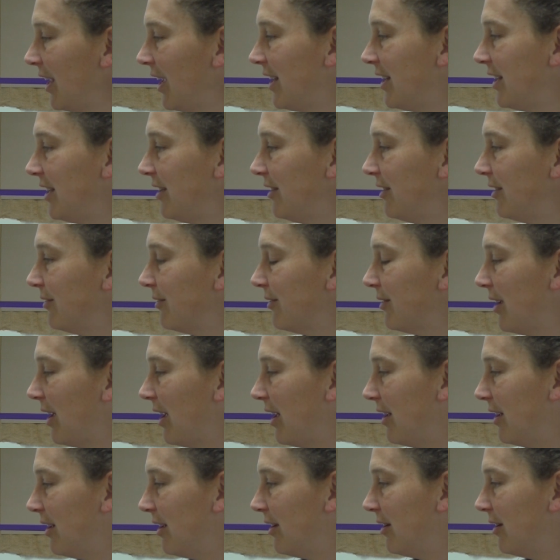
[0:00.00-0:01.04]
and he
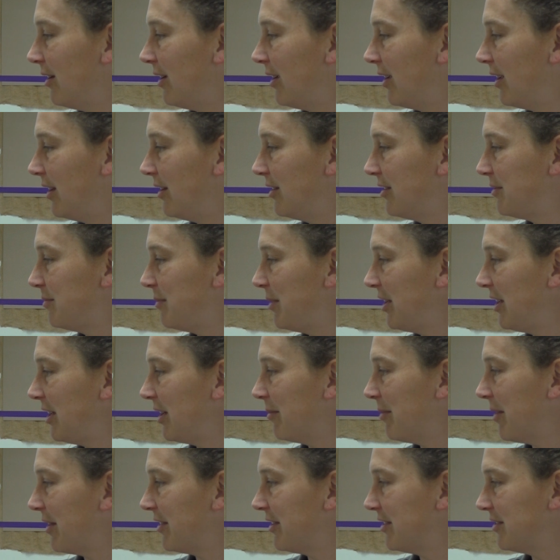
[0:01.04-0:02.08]
in speaking
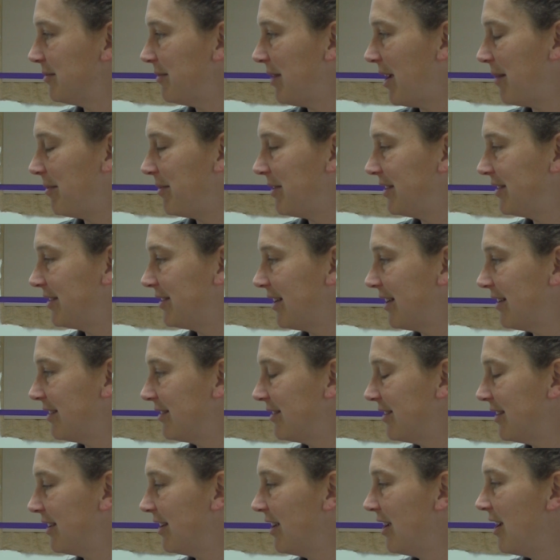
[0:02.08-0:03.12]
about this map, he
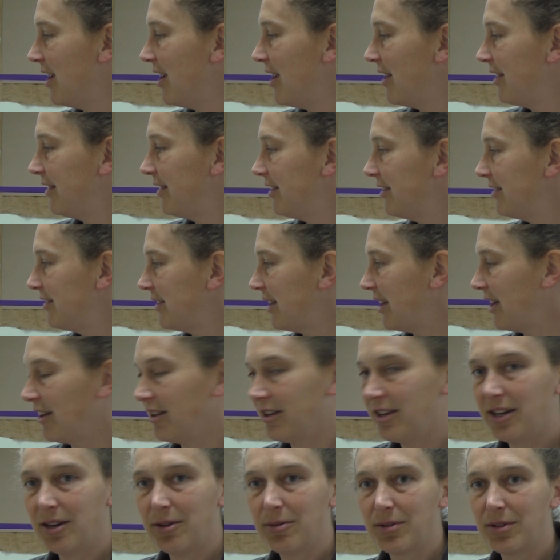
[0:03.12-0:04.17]
says that this
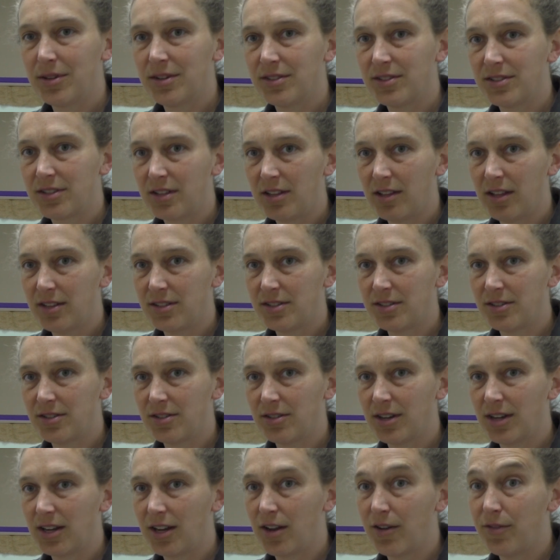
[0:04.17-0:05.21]
area where there's
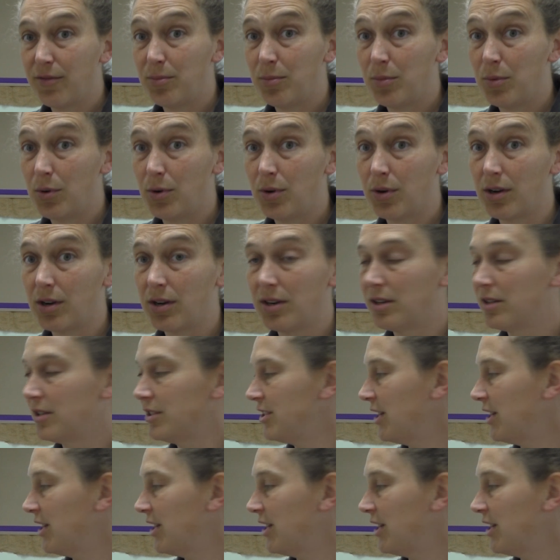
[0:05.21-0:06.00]
clustering of more